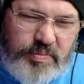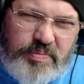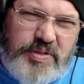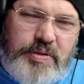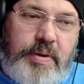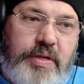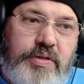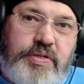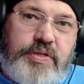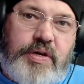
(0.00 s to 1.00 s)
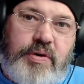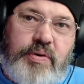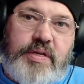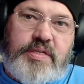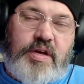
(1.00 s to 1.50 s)
once a month or so,
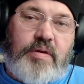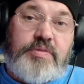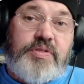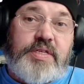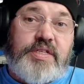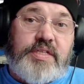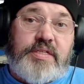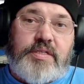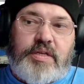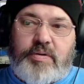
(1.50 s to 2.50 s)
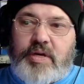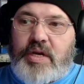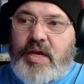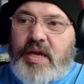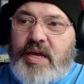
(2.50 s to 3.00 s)
and it's all musicians. So
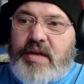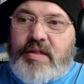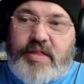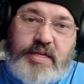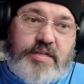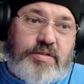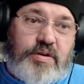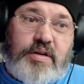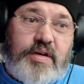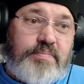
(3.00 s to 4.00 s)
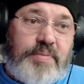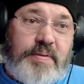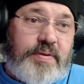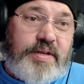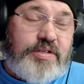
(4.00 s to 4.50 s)
these are all
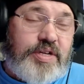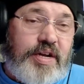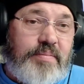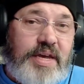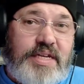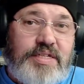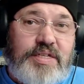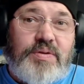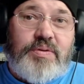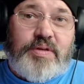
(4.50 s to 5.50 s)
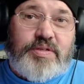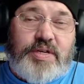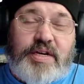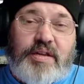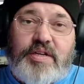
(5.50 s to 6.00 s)
people that are trying to make it too. They're trying
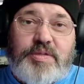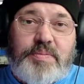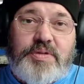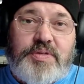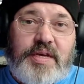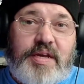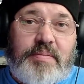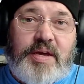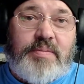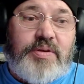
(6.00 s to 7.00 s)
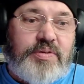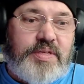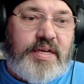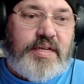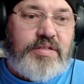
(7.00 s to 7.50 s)
to launch music and make
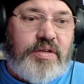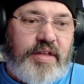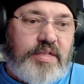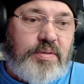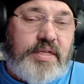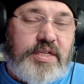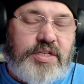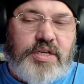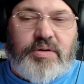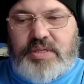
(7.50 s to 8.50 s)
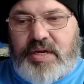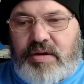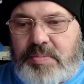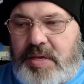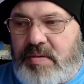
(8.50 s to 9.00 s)
music. And so that's what this show is going to
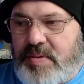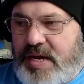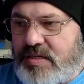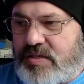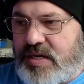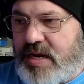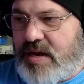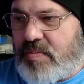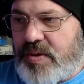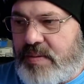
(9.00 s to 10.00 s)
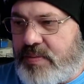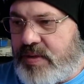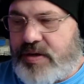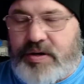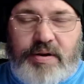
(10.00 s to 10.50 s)
be about, is try to help people
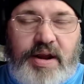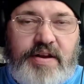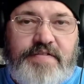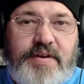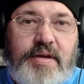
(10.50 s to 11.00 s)
that are creative.